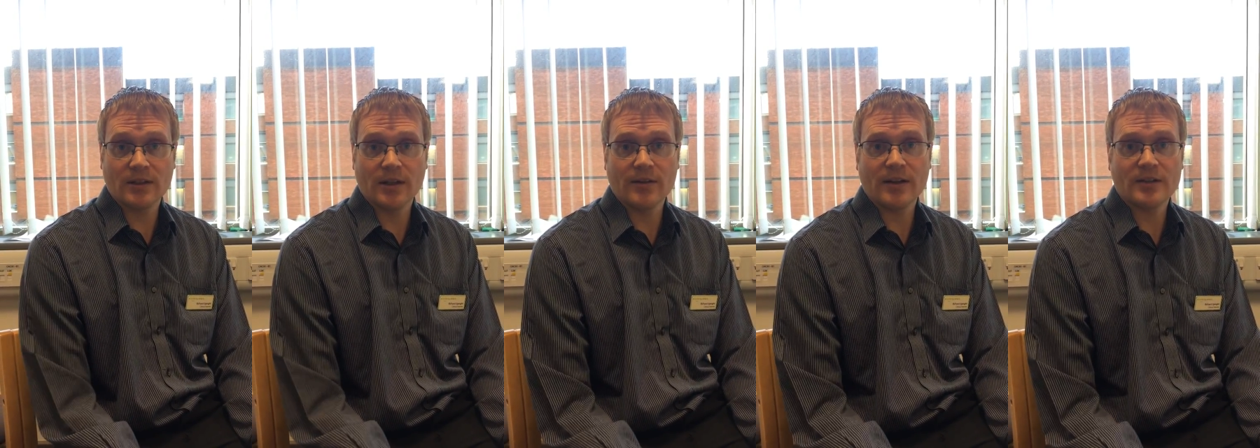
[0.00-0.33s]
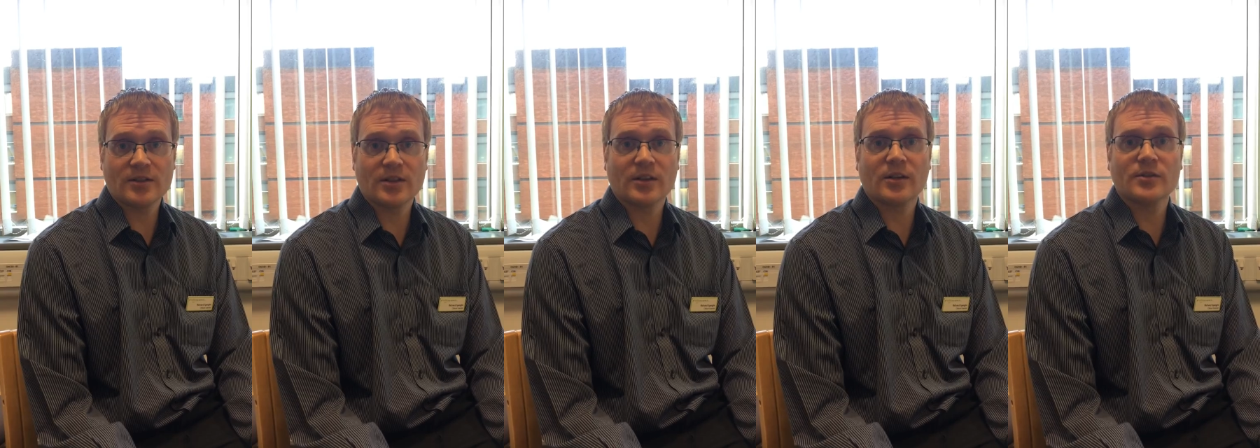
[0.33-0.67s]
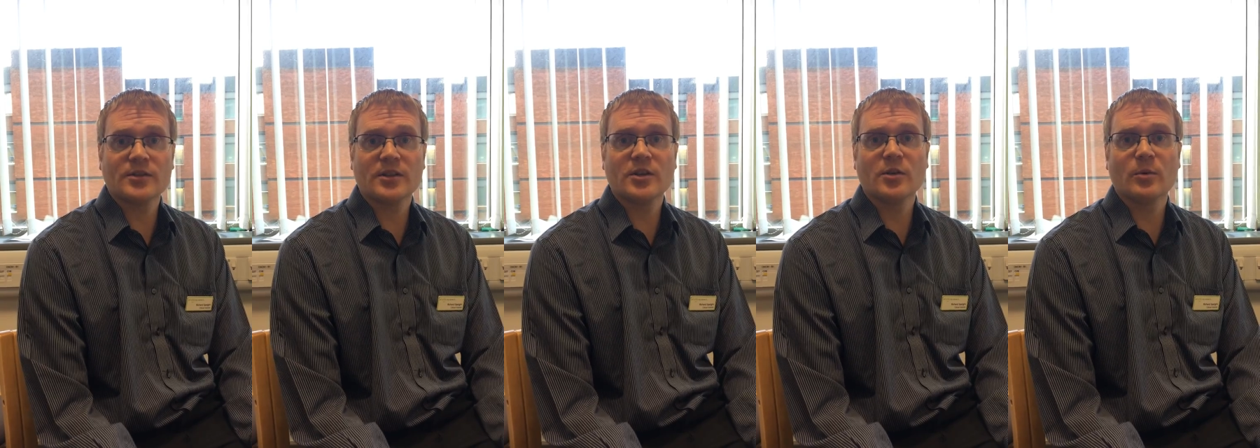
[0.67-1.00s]
and that is to
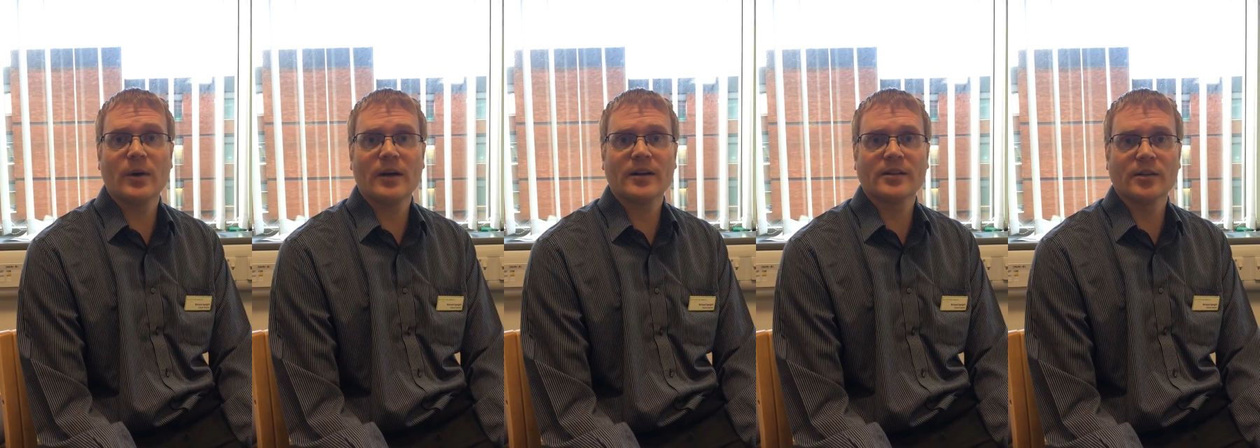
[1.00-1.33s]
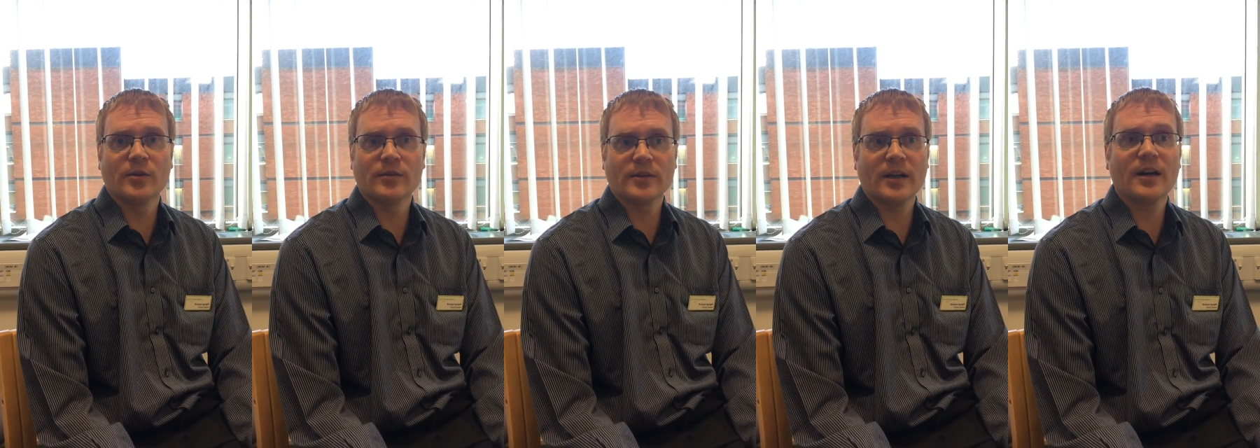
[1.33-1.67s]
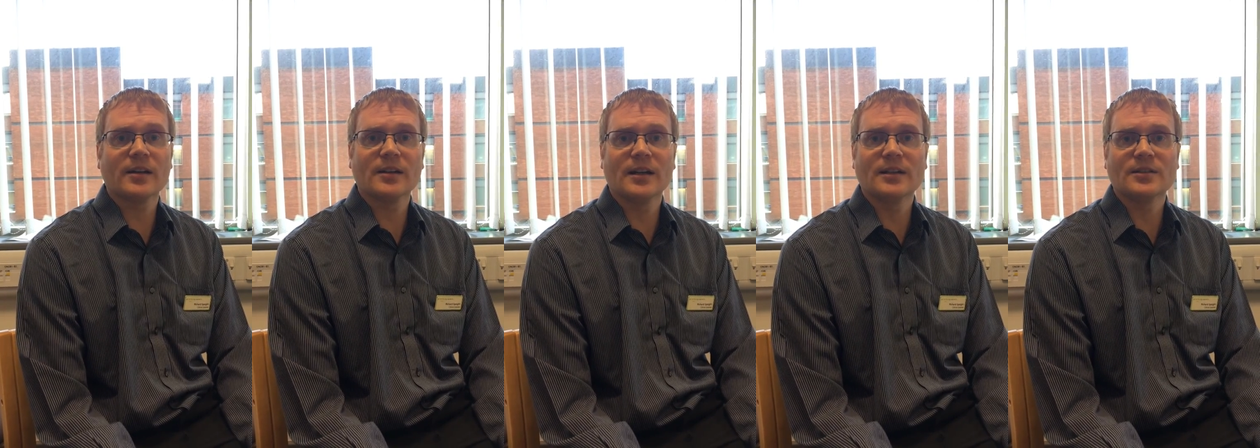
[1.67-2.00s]
continue working on
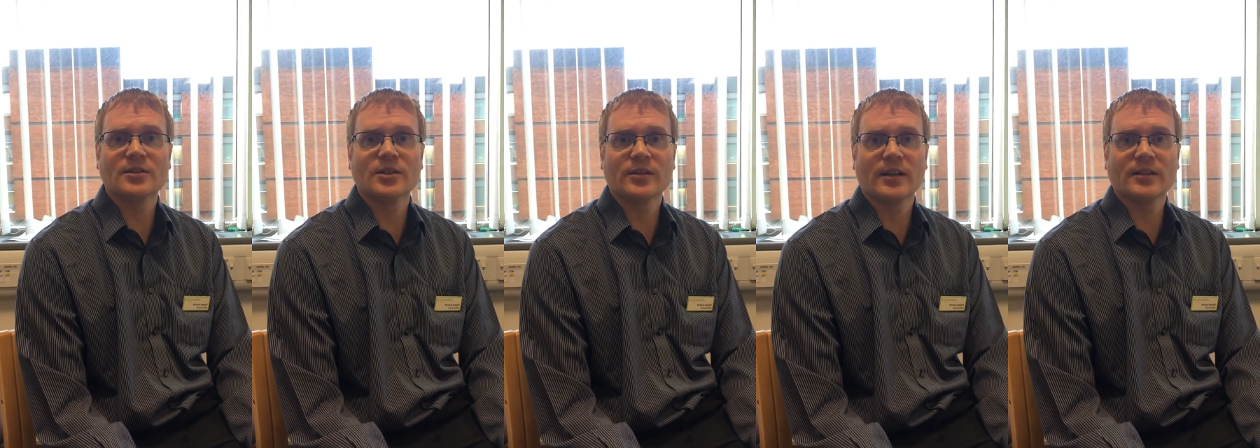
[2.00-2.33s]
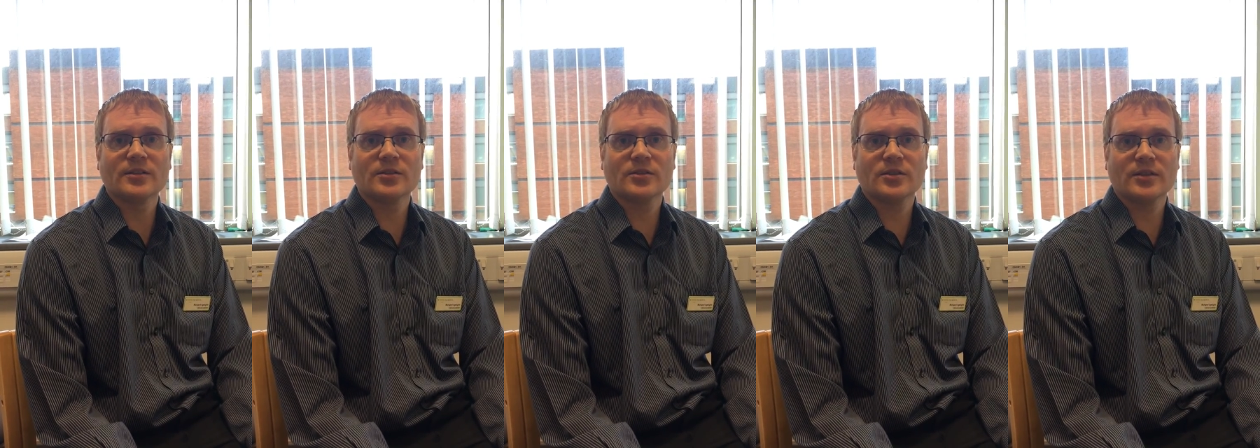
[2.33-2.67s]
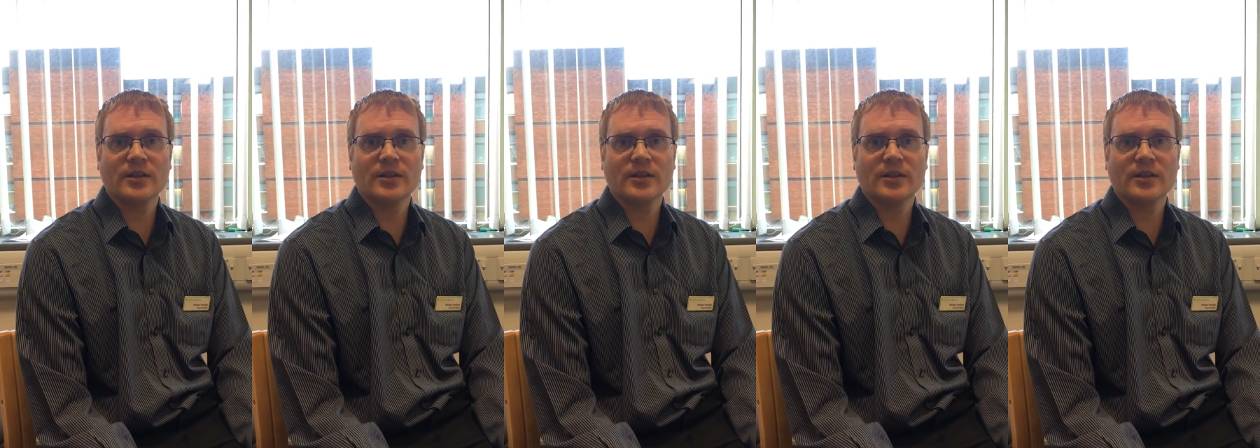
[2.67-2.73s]
guidelines so that